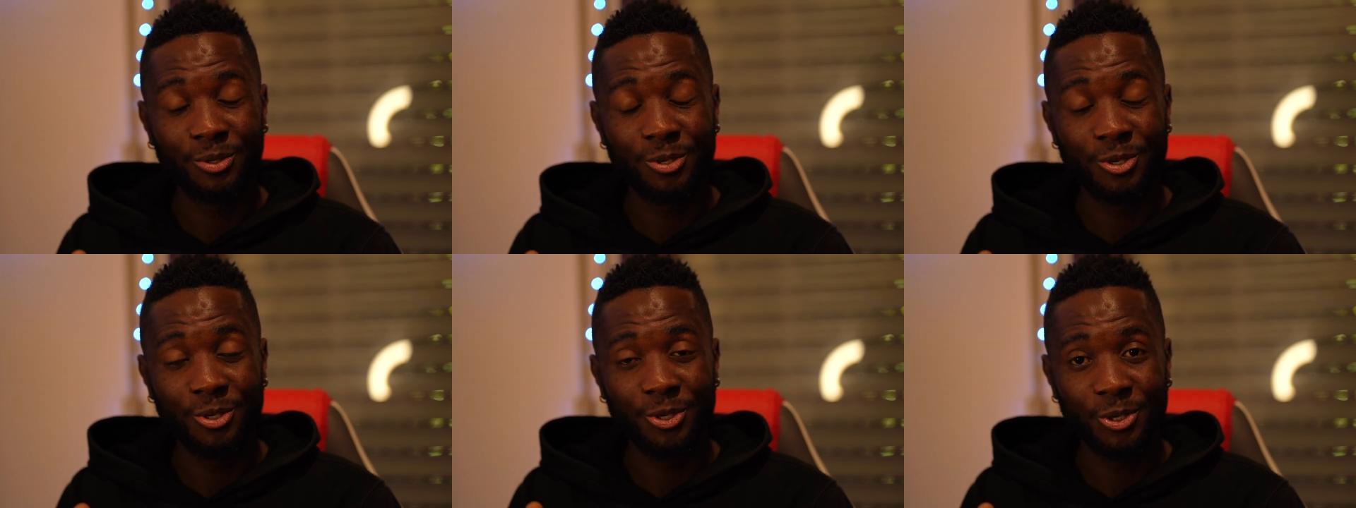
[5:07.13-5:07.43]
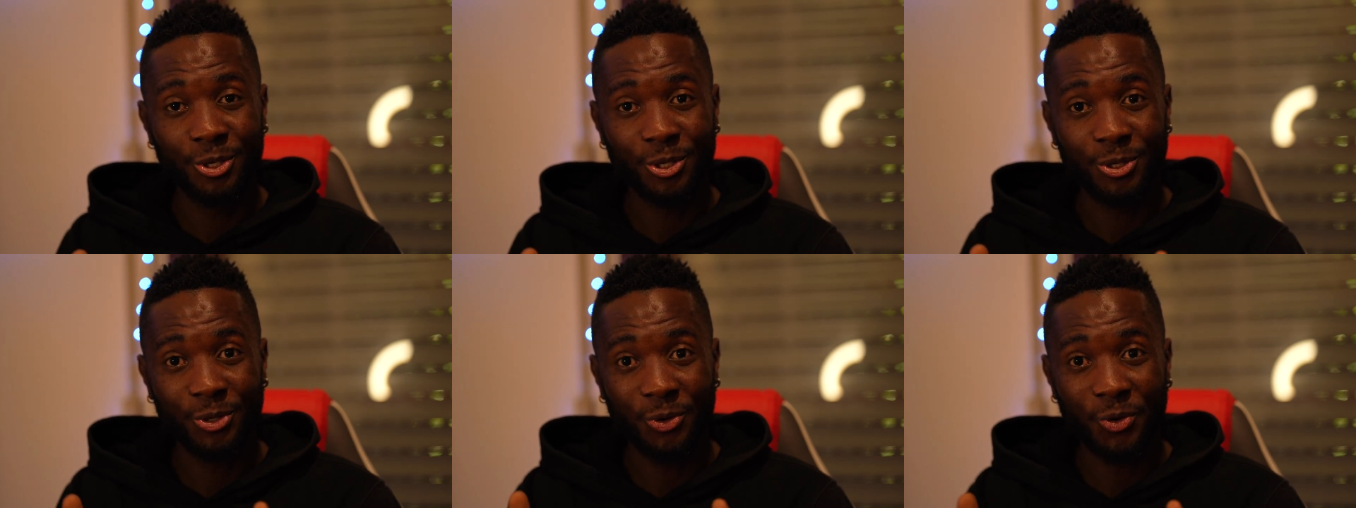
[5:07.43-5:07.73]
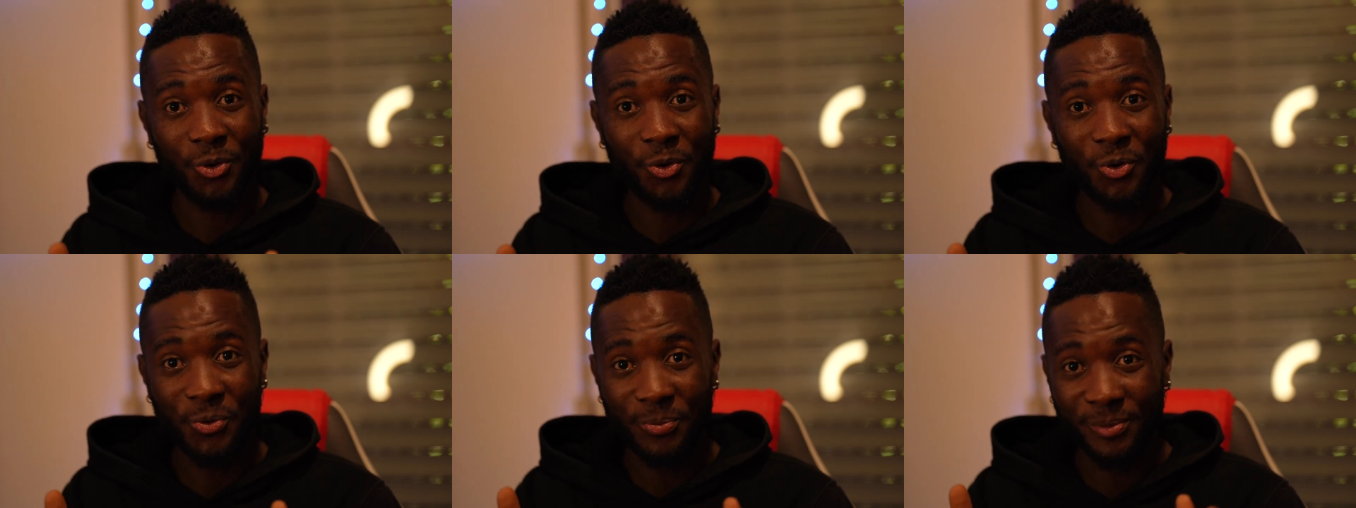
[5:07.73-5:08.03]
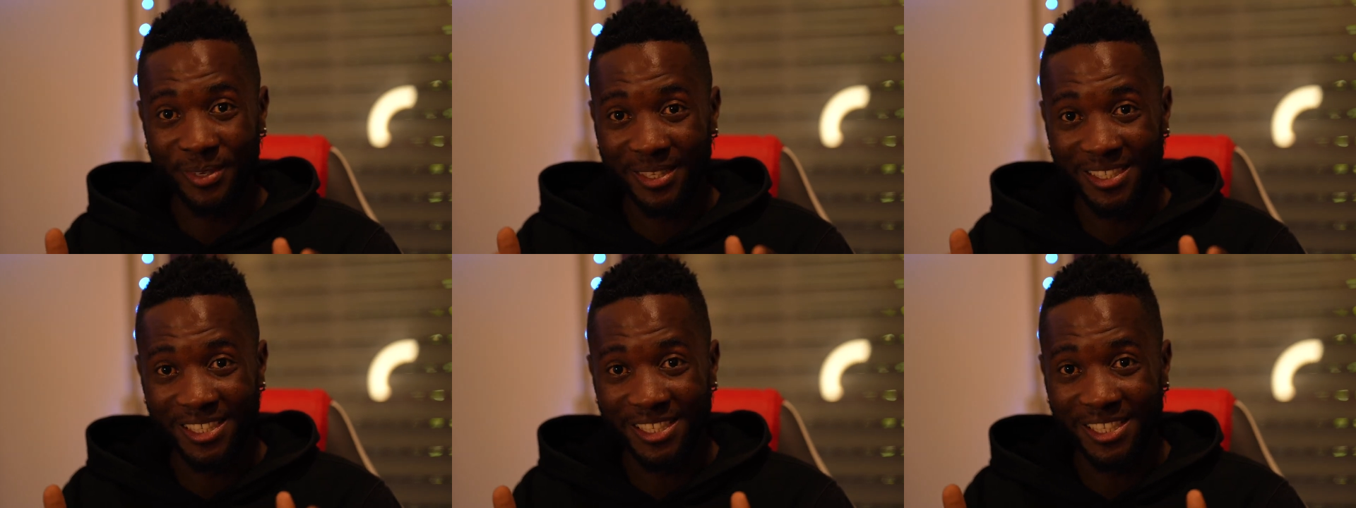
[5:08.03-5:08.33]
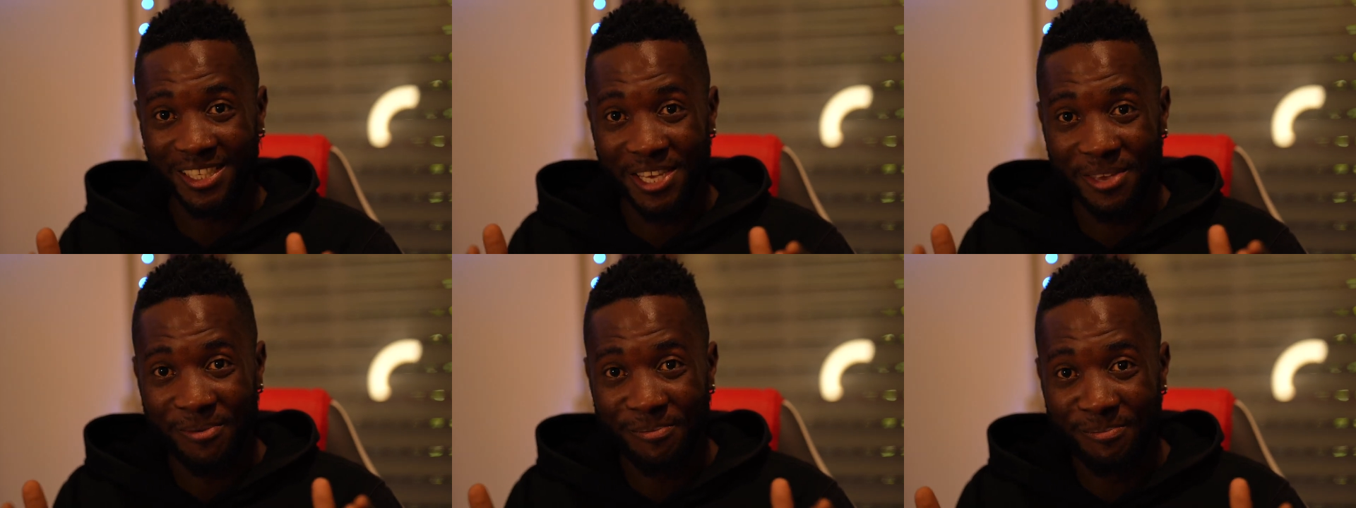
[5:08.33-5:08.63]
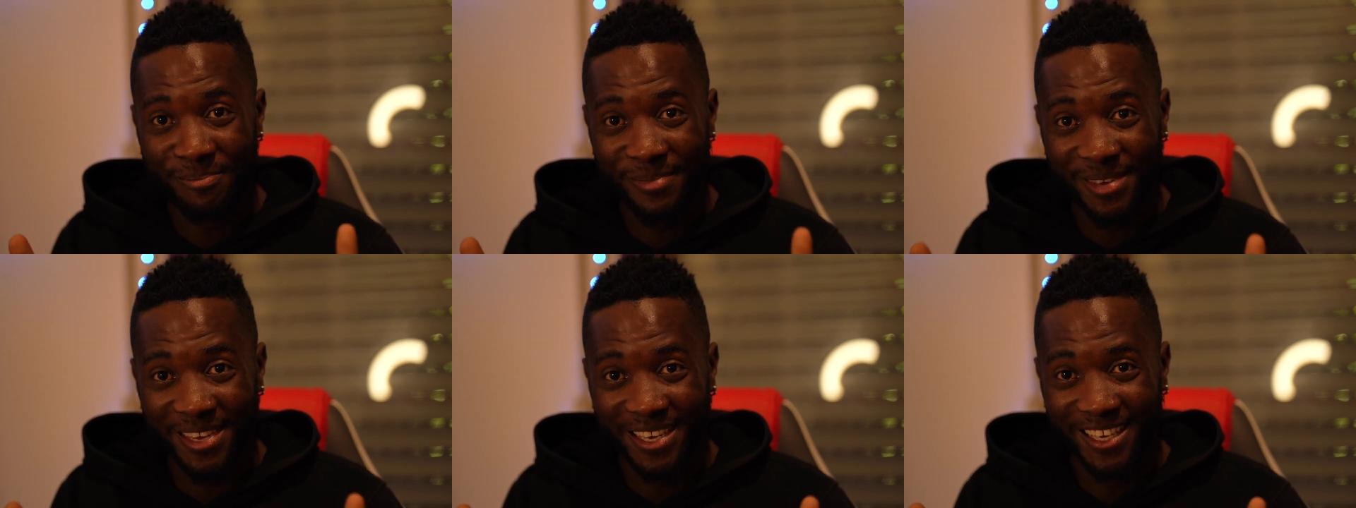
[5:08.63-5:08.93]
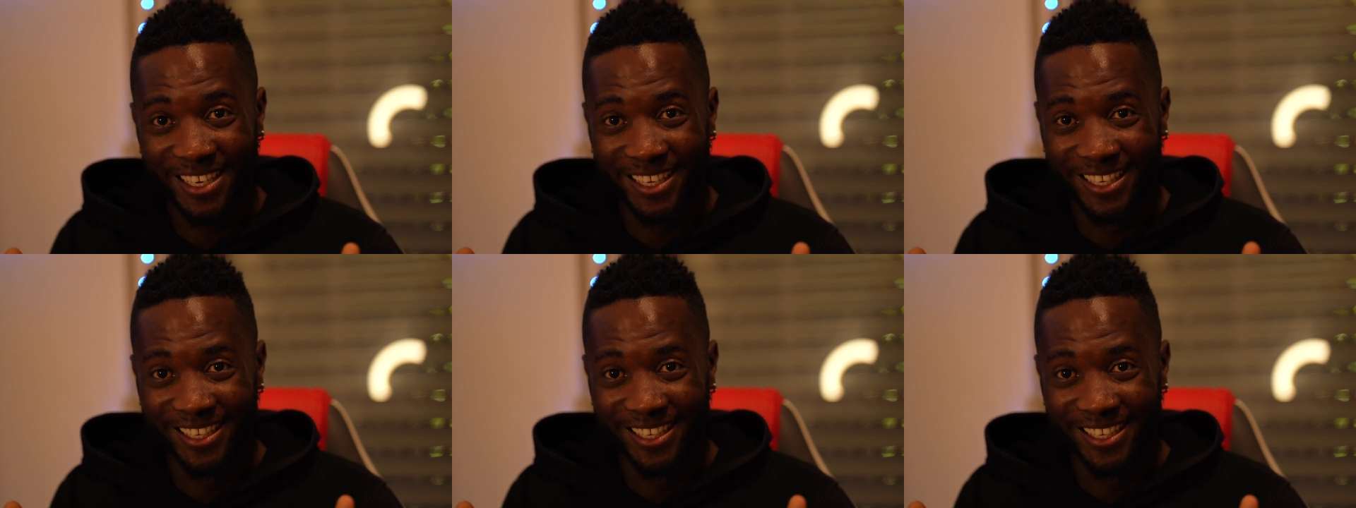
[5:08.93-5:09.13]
just to come and see me.